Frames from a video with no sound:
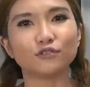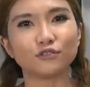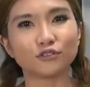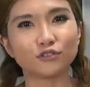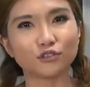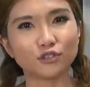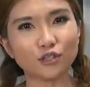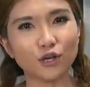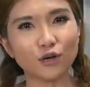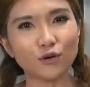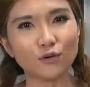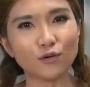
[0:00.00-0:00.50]

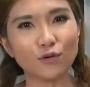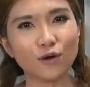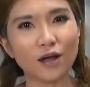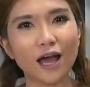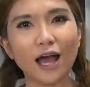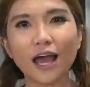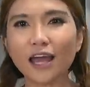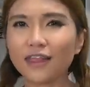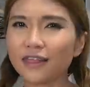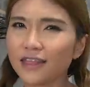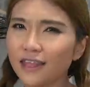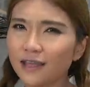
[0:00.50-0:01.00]
So
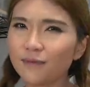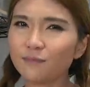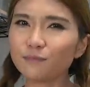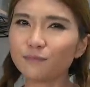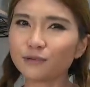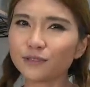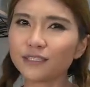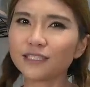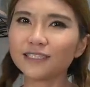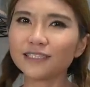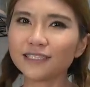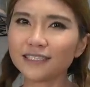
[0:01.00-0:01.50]
I think
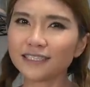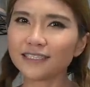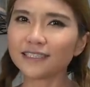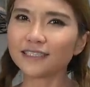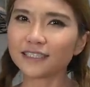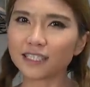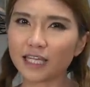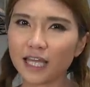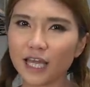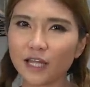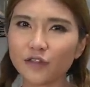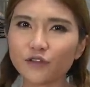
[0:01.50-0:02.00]
putting this
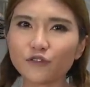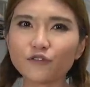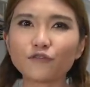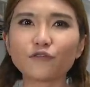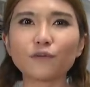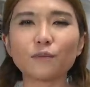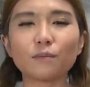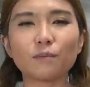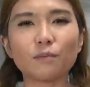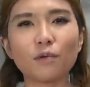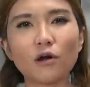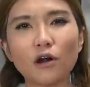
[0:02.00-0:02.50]
together
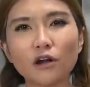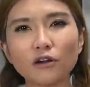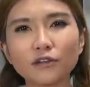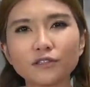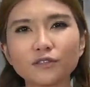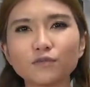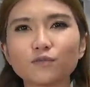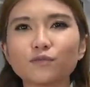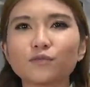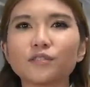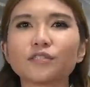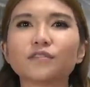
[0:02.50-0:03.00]
from
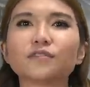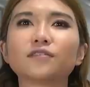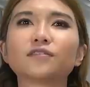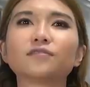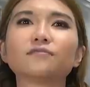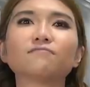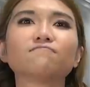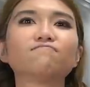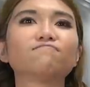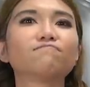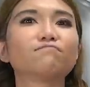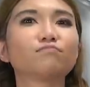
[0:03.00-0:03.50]
parts
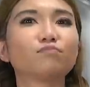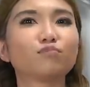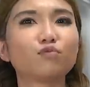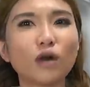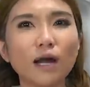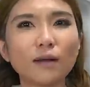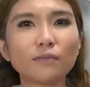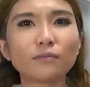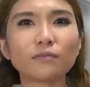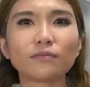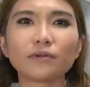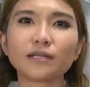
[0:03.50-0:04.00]
was
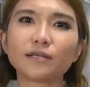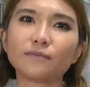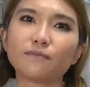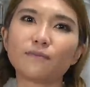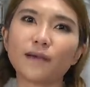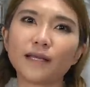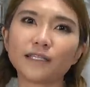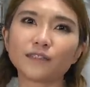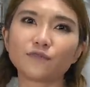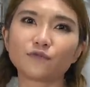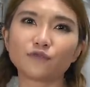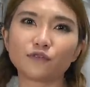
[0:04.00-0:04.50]
probably
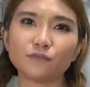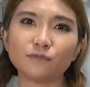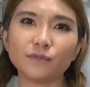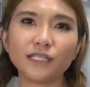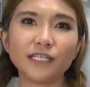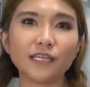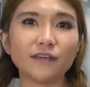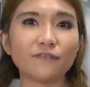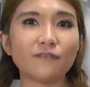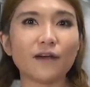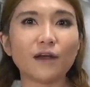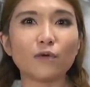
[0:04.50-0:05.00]
best for
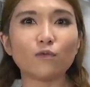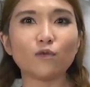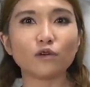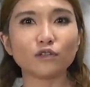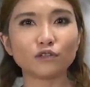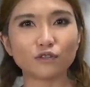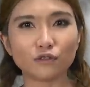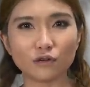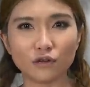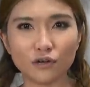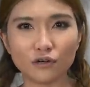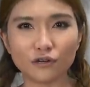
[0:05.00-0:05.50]
me if I
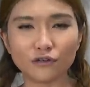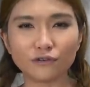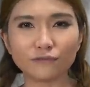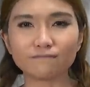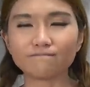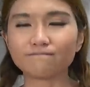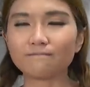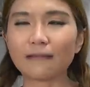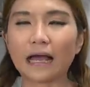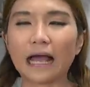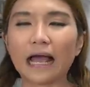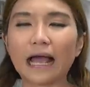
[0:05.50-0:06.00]
want to learn.
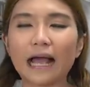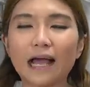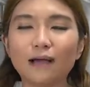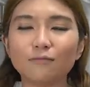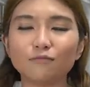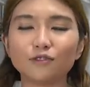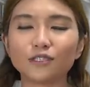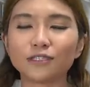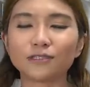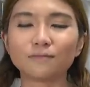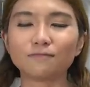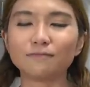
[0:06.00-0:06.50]
I'm
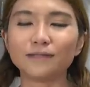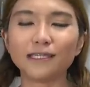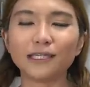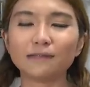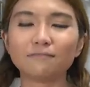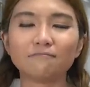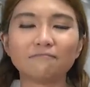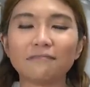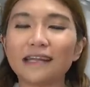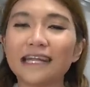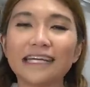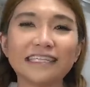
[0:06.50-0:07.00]
just
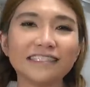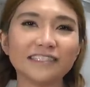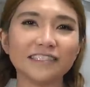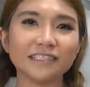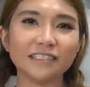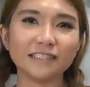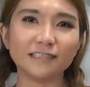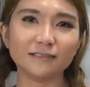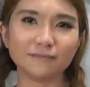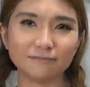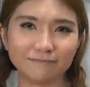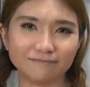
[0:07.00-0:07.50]
being
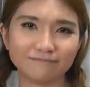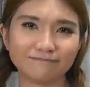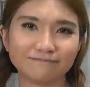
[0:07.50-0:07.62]
lazy.